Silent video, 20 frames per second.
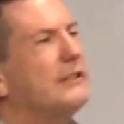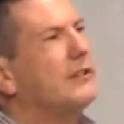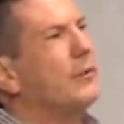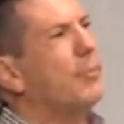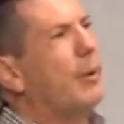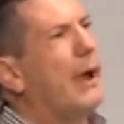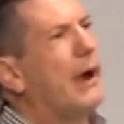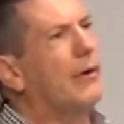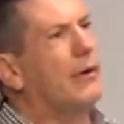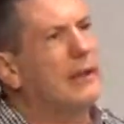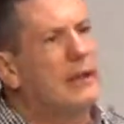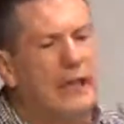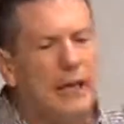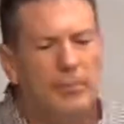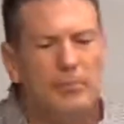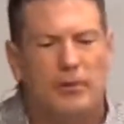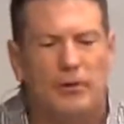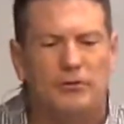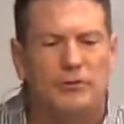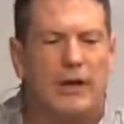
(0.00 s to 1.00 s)
the power to
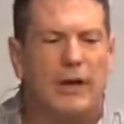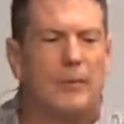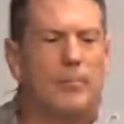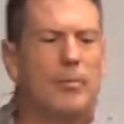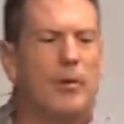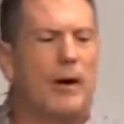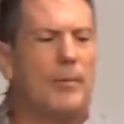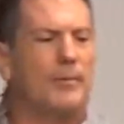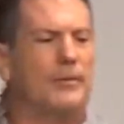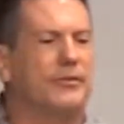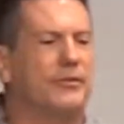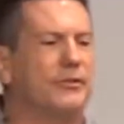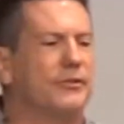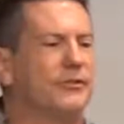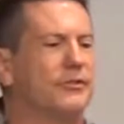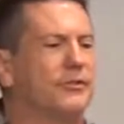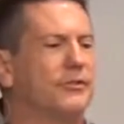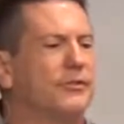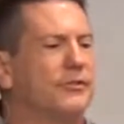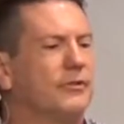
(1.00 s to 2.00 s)
keep those kind of
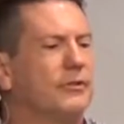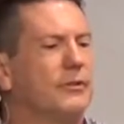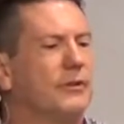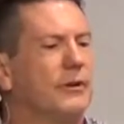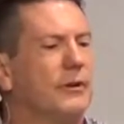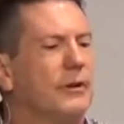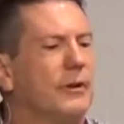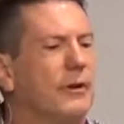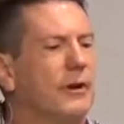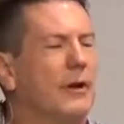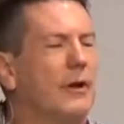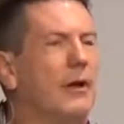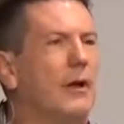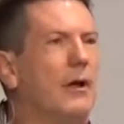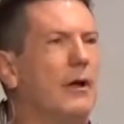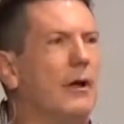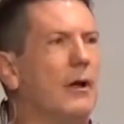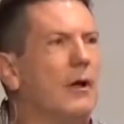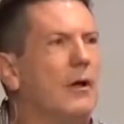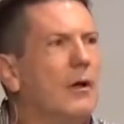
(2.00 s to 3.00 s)
promises?
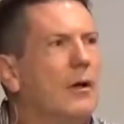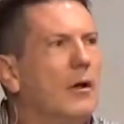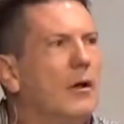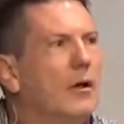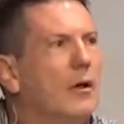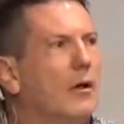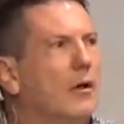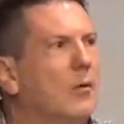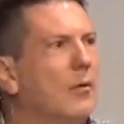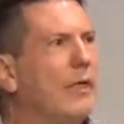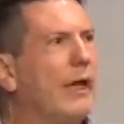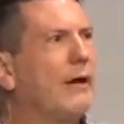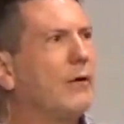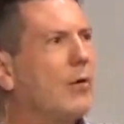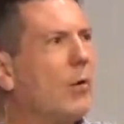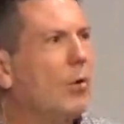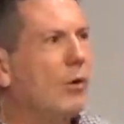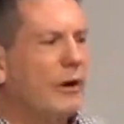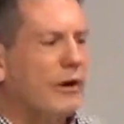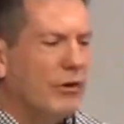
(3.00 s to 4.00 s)
Without
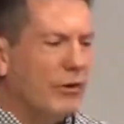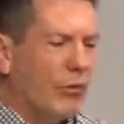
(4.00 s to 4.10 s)
going into